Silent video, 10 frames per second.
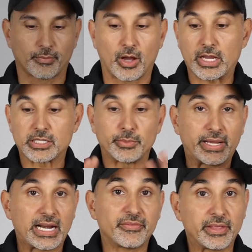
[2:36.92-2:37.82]
Okay, so we
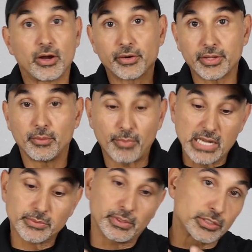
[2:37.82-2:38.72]
got everything already
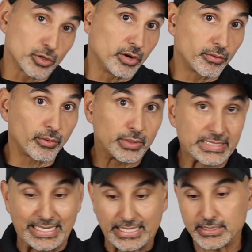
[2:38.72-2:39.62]
unboxed, but let's go over what's
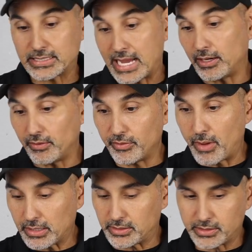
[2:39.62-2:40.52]
inside of the
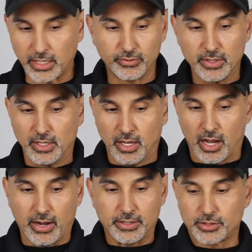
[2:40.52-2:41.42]
box itself.
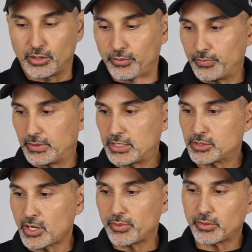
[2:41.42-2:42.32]
All right, so let's
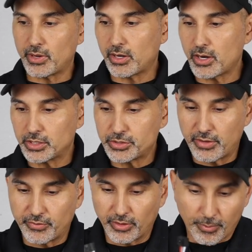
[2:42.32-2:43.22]
start with the wire harness. You
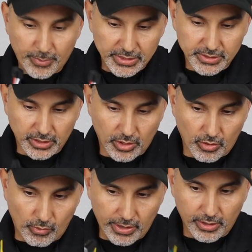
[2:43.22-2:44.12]
have your basic
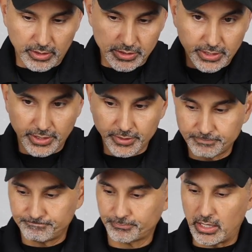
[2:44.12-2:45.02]
wire harness here,
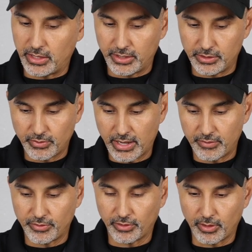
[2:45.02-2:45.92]
and then you
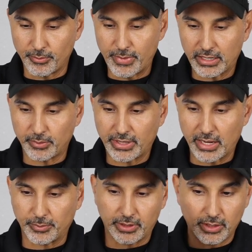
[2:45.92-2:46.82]
have your backup
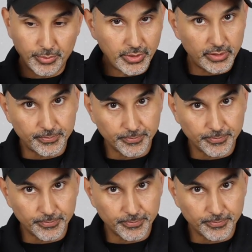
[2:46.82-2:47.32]
camera input.